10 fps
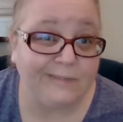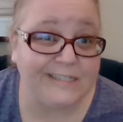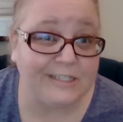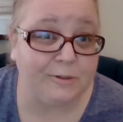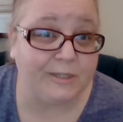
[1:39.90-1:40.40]
my
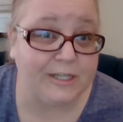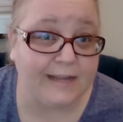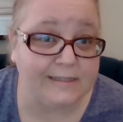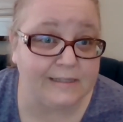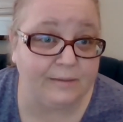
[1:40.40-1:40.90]
situation
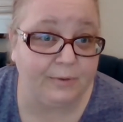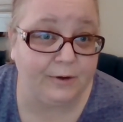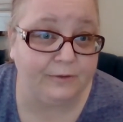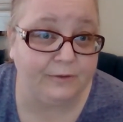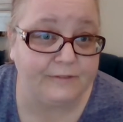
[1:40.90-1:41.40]
hasn't
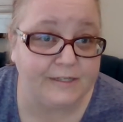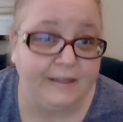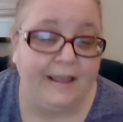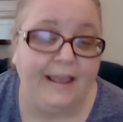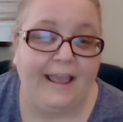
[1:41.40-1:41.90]
improved,
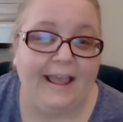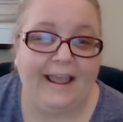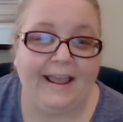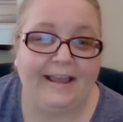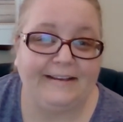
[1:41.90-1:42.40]

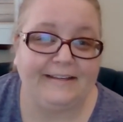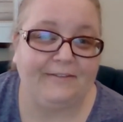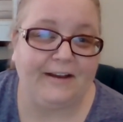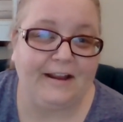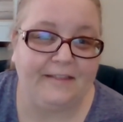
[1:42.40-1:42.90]
and
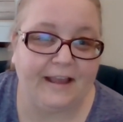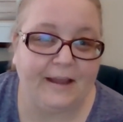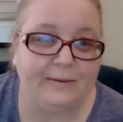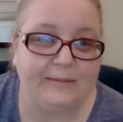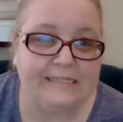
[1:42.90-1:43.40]
if anything,
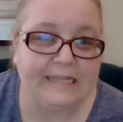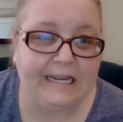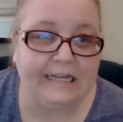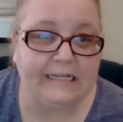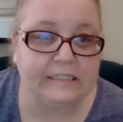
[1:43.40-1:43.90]
I would
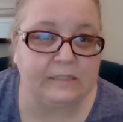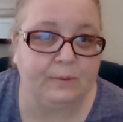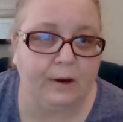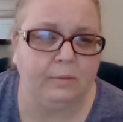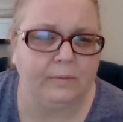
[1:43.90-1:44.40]
say it's
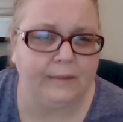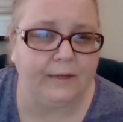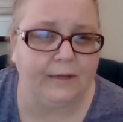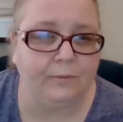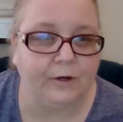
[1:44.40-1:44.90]

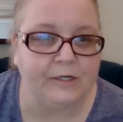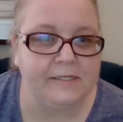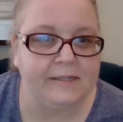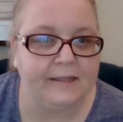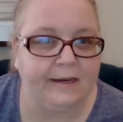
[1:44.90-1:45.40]
probably
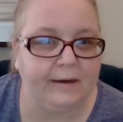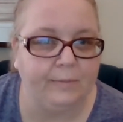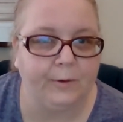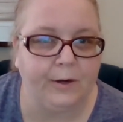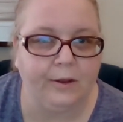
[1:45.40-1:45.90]
worse than
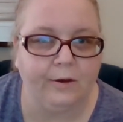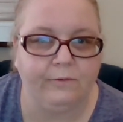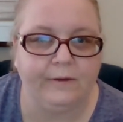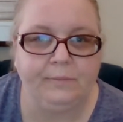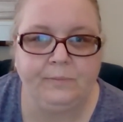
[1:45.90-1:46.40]

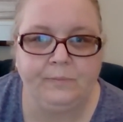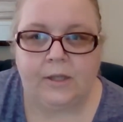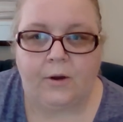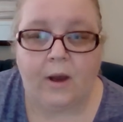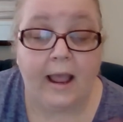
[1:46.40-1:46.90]
pre-COVID.
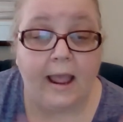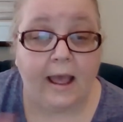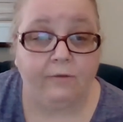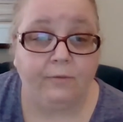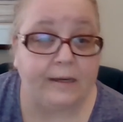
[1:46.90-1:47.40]
So I
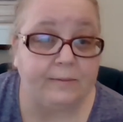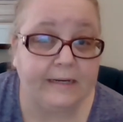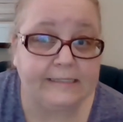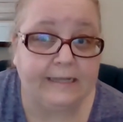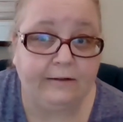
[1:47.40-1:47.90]
have weighed
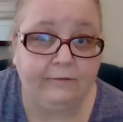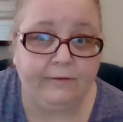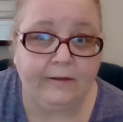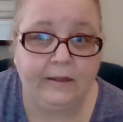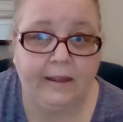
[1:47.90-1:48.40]

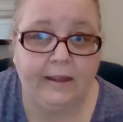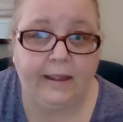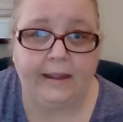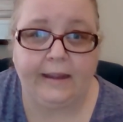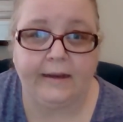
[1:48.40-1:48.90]
myself
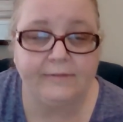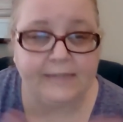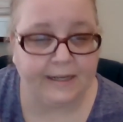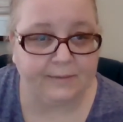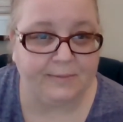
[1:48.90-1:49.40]
and I've
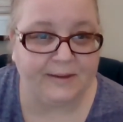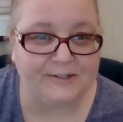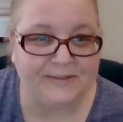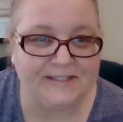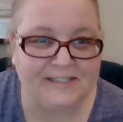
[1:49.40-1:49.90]
taken my
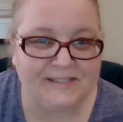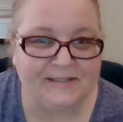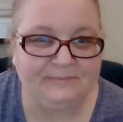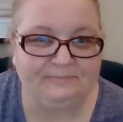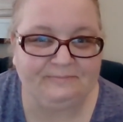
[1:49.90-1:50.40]
measurements,
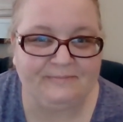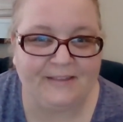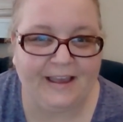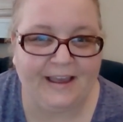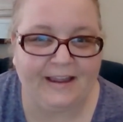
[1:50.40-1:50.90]

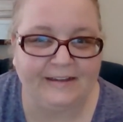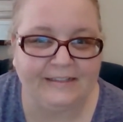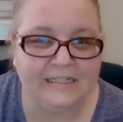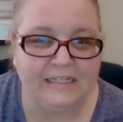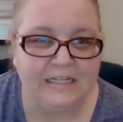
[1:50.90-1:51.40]

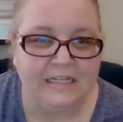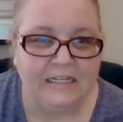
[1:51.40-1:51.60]
and